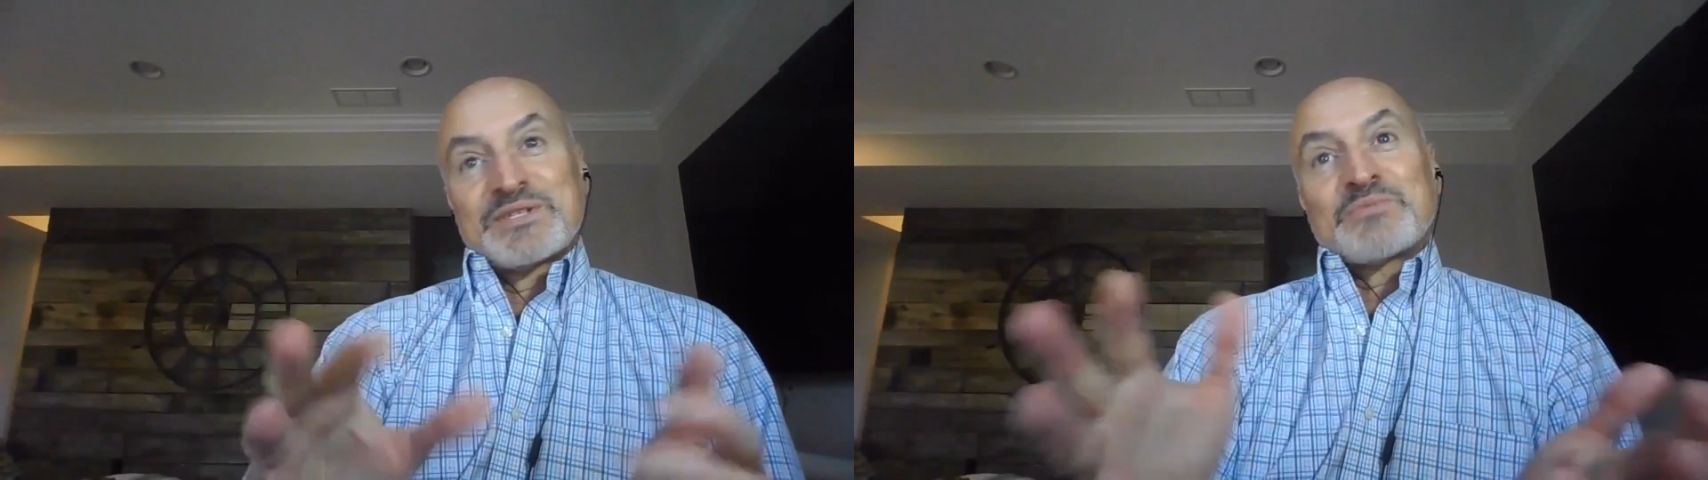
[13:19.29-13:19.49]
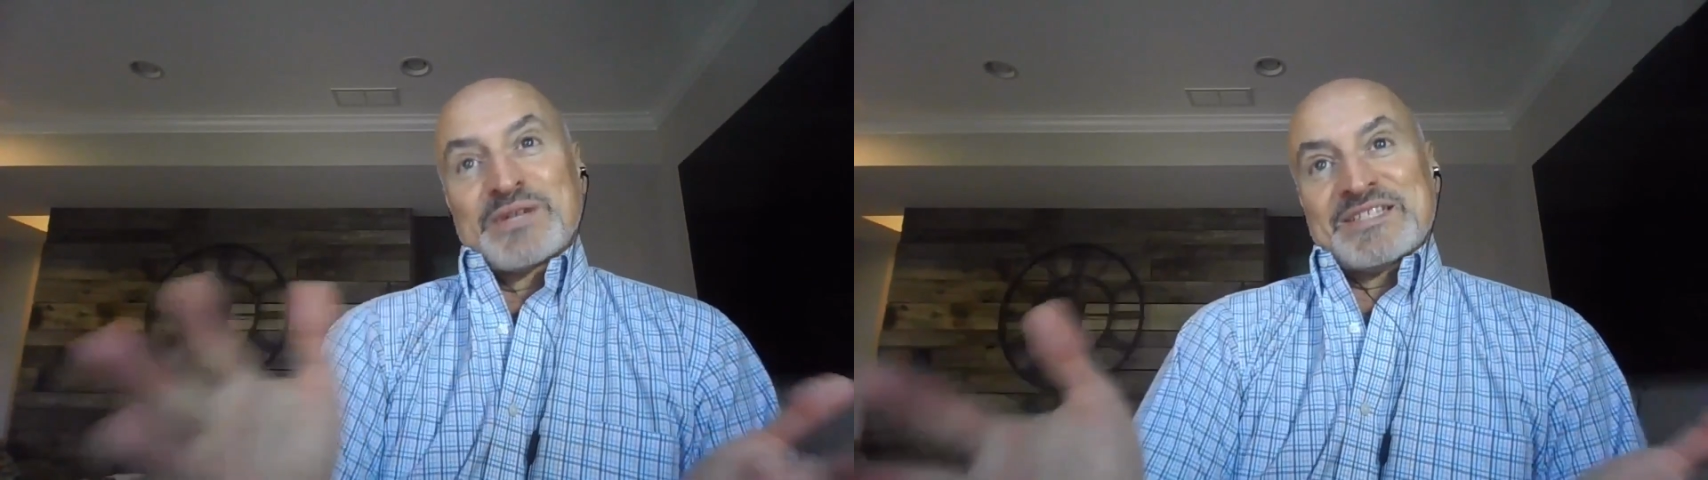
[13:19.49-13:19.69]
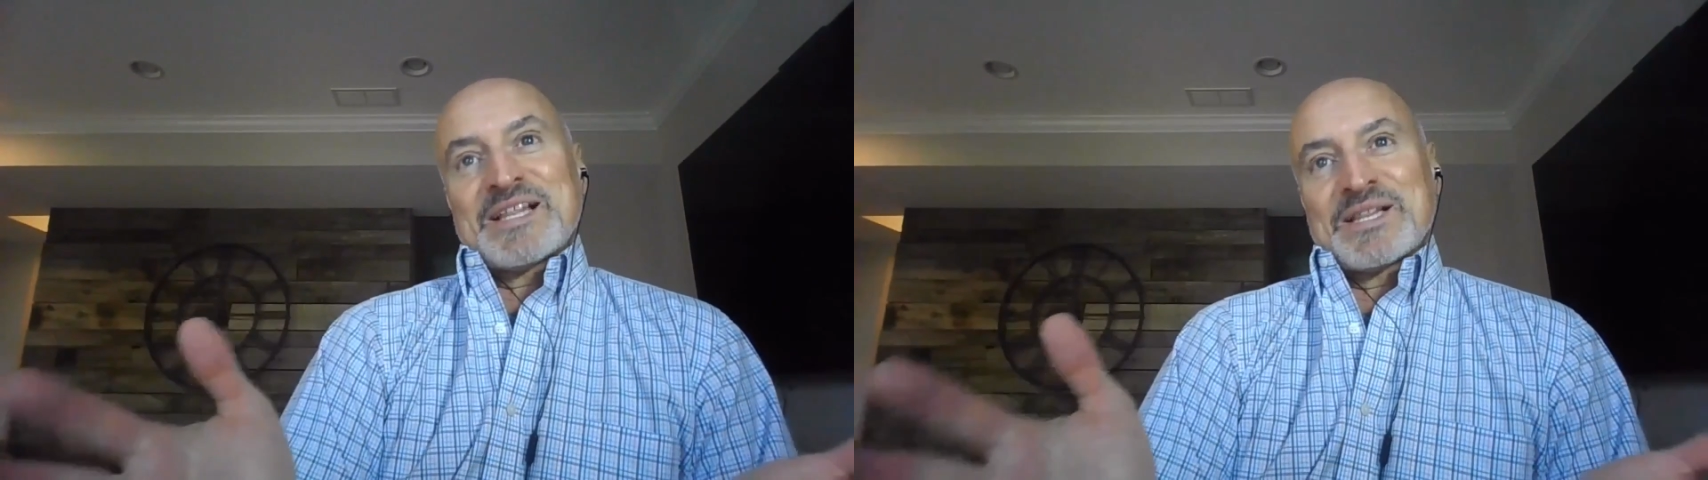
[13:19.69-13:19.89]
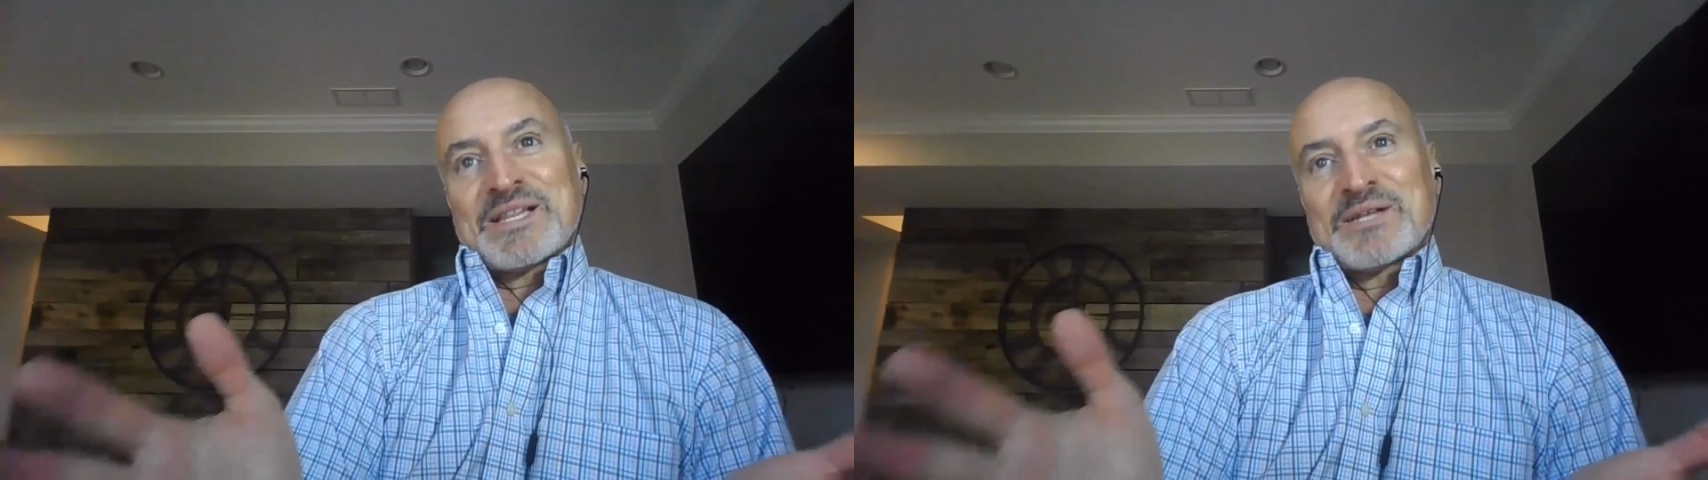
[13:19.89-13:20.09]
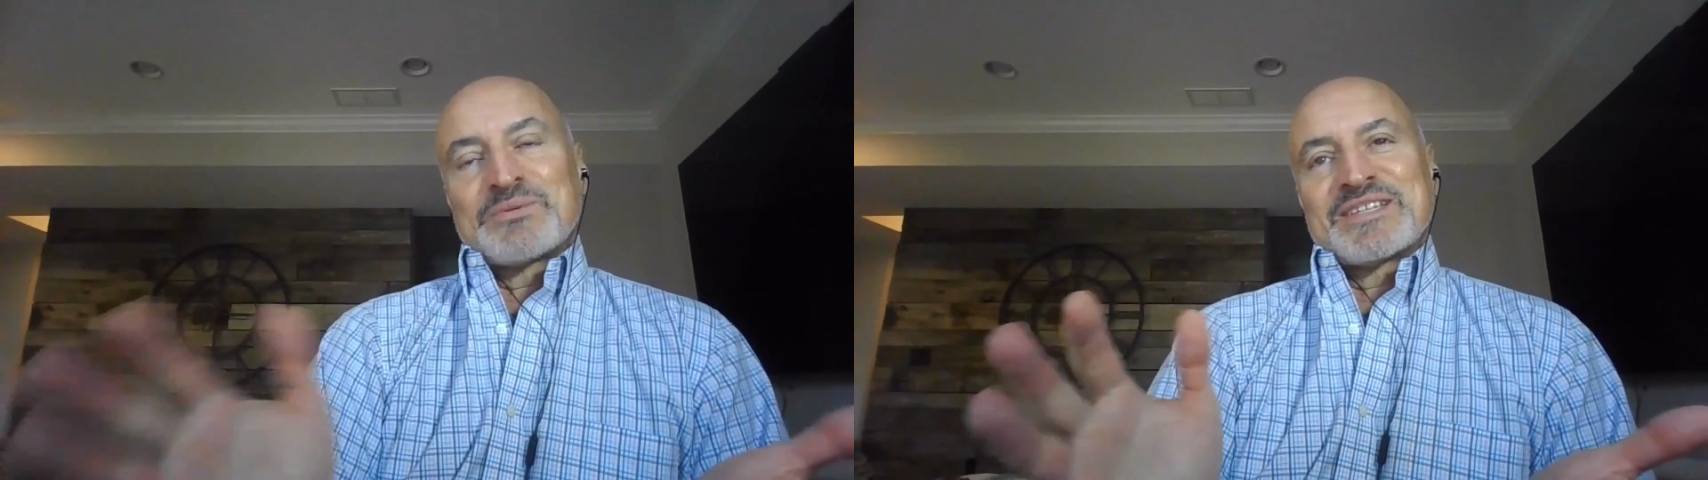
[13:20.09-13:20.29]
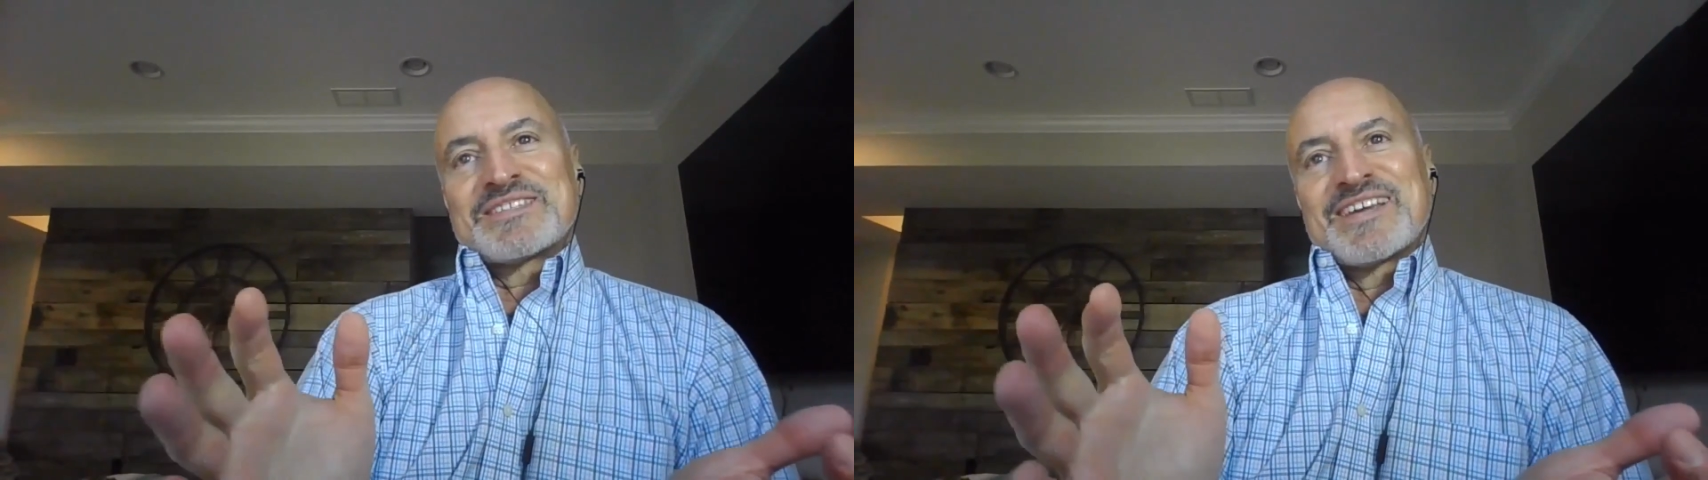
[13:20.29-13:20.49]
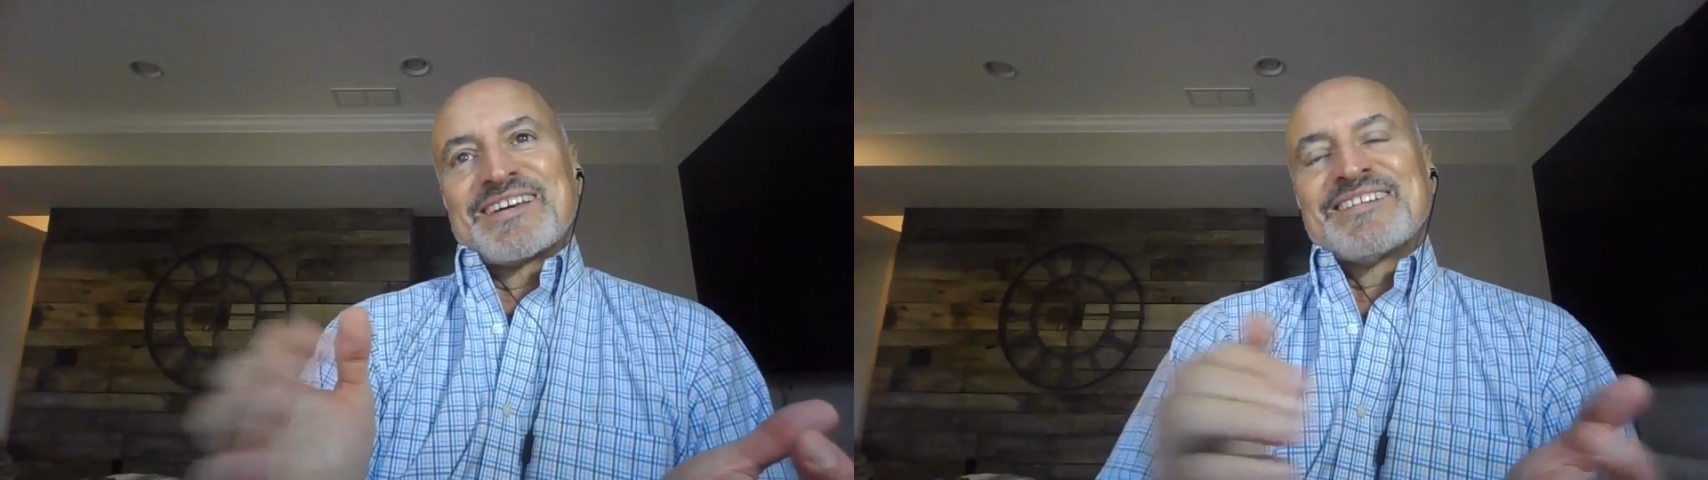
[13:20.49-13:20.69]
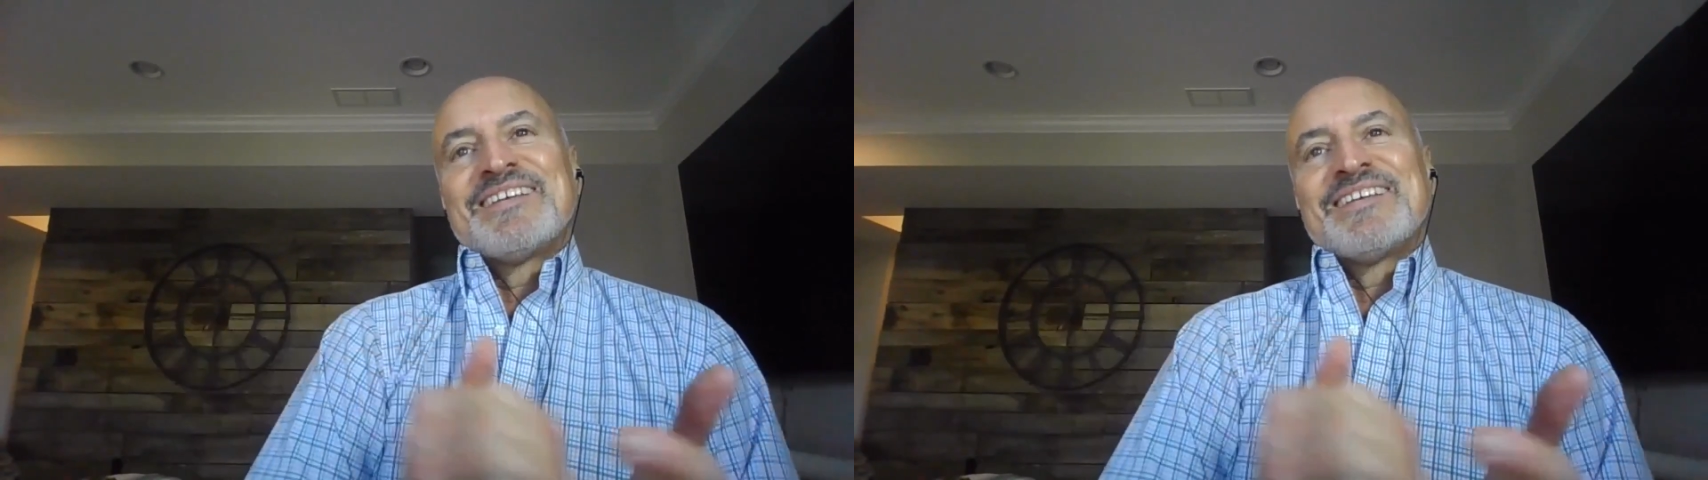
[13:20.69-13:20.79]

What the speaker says: which is exactly what they said